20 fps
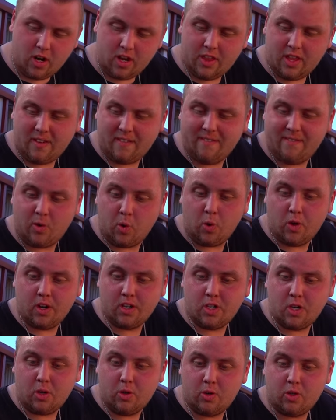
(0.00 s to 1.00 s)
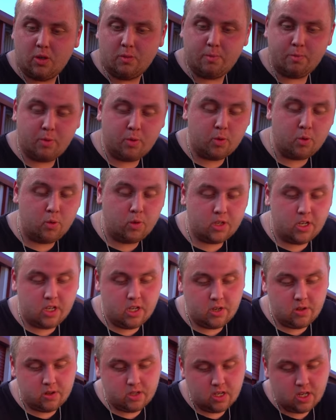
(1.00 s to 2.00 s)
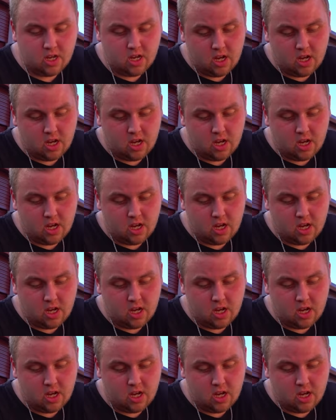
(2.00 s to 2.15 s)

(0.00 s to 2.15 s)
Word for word: I think four total pool cues.